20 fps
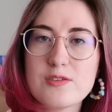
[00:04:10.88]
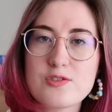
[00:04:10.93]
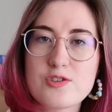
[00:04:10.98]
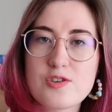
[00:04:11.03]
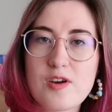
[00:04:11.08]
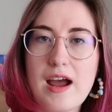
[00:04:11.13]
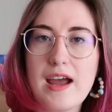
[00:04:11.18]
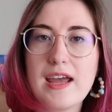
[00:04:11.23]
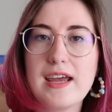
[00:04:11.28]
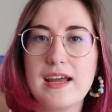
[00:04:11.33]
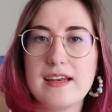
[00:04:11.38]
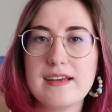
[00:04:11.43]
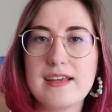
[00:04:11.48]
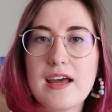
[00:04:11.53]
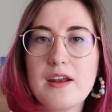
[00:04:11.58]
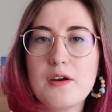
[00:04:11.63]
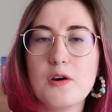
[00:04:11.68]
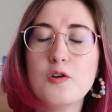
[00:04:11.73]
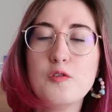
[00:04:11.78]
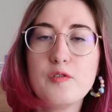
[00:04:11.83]
to try and
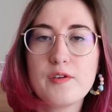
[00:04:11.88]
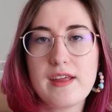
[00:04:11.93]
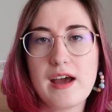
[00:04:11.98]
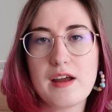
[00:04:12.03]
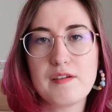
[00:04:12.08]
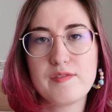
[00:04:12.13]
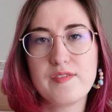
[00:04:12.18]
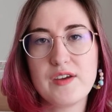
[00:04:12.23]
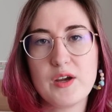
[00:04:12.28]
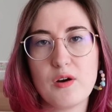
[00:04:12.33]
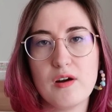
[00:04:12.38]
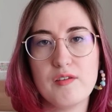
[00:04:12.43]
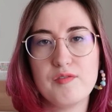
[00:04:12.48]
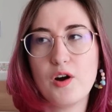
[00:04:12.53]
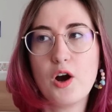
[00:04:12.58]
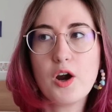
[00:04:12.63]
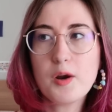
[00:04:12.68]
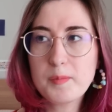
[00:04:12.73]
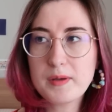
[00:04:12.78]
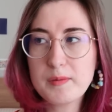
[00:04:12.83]
get over that fear
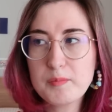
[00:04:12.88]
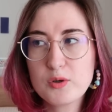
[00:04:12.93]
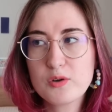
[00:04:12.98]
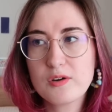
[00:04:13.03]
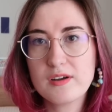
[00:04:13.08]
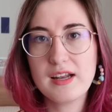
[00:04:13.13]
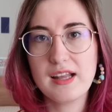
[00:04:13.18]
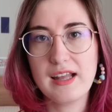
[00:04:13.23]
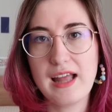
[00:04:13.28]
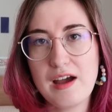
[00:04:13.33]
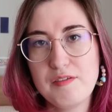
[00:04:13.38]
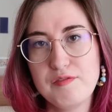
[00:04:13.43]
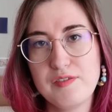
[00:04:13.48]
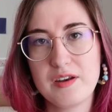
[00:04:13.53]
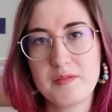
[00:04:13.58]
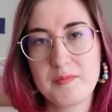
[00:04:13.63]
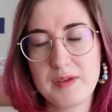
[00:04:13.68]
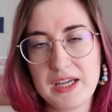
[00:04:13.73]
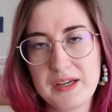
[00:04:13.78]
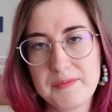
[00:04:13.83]
of, are people going to laugh
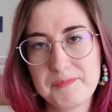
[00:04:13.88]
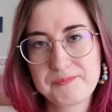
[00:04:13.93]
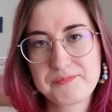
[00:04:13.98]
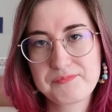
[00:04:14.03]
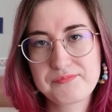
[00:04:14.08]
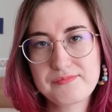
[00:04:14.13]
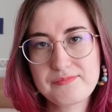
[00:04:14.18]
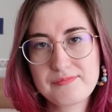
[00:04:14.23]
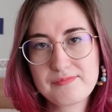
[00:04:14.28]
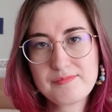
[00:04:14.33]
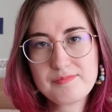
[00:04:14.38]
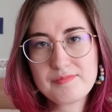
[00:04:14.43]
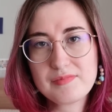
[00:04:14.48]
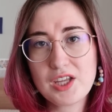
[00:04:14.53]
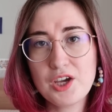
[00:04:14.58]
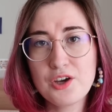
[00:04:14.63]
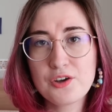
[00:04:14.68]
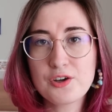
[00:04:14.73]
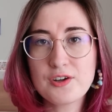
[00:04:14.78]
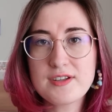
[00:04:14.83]
at me?
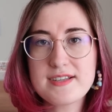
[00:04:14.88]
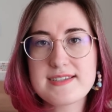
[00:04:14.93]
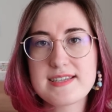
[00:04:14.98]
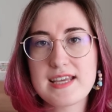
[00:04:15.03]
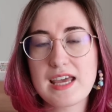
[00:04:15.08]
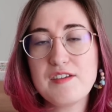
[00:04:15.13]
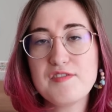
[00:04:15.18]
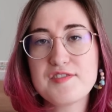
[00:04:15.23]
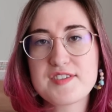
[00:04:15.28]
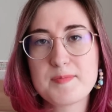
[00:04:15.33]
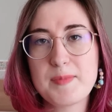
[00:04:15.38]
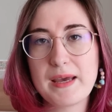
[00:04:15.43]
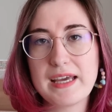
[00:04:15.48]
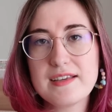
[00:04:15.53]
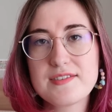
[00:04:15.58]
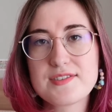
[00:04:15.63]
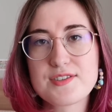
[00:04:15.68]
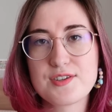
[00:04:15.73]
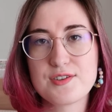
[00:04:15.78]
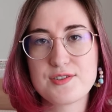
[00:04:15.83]
A good safe
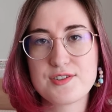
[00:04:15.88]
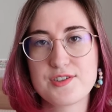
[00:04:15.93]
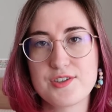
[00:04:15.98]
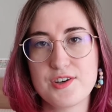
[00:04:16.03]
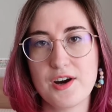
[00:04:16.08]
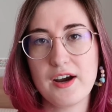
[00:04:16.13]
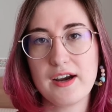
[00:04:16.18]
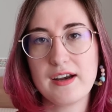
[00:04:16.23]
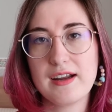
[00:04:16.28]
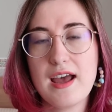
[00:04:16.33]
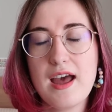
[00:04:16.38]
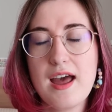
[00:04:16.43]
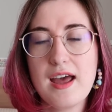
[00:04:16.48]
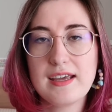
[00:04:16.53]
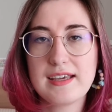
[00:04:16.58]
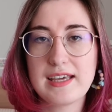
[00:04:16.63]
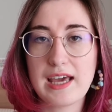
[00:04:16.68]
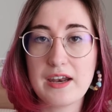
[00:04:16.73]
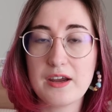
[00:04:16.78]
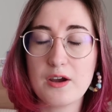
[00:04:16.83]
space to start
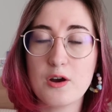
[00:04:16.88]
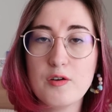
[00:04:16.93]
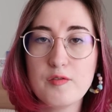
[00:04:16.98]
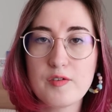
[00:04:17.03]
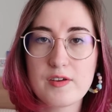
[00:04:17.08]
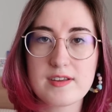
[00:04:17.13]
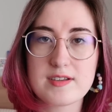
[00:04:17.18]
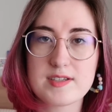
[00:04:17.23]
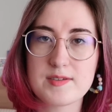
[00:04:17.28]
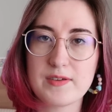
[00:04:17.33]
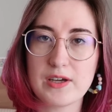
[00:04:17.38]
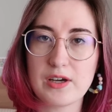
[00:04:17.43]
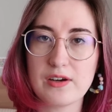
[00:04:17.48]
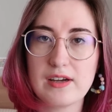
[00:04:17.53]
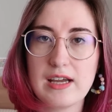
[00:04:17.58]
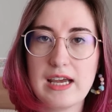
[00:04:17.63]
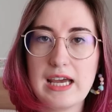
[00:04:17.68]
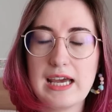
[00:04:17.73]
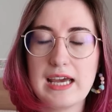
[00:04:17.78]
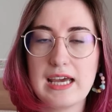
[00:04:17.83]
getting over this
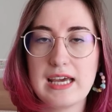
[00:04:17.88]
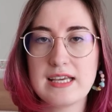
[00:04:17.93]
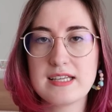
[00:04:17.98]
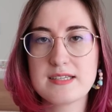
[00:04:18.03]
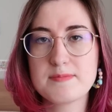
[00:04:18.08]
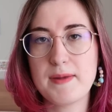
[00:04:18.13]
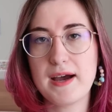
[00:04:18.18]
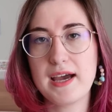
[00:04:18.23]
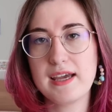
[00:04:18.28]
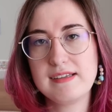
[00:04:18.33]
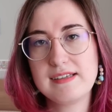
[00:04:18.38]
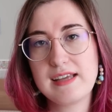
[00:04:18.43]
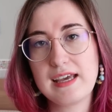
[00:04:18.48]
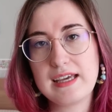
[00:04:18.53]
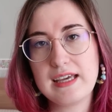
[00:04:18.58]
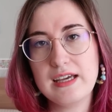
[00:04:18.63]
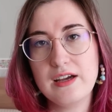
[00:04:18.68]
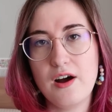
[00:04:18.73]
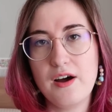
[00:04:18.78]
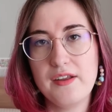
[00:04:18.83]
fear is by
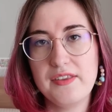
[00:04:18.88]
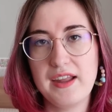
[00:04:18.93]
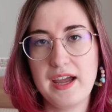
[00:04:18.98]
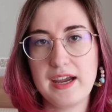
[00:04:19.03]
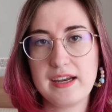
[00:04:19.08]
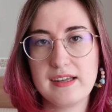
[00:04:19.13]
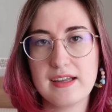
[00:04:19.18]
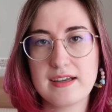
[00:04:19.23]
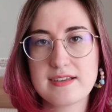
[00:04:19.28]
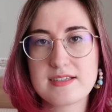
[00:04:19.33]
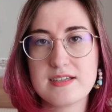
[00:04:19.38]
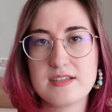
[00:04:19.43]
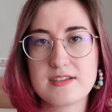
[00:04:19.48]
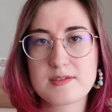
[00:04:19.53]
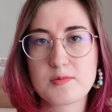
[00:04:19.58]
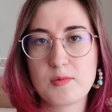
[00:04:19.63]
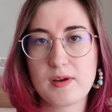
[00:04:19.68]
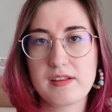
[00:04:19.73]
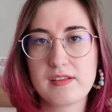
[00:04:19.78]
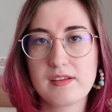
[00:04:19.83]
taking online
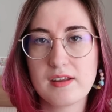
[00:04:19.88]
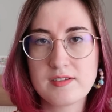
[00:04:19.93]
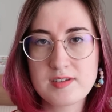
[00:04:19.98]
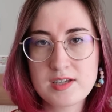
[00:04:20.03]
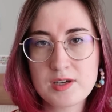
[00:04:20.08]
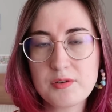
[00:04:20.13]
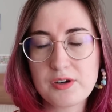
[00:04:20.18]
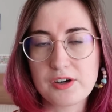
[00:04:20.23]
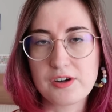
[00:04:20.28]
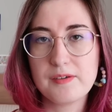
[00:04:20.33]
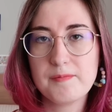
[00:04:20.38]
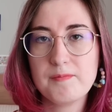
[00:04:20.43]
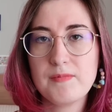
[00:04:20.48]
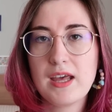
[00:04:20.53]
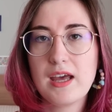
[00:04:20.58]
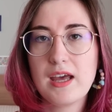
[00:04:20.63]
lessons with a tutor.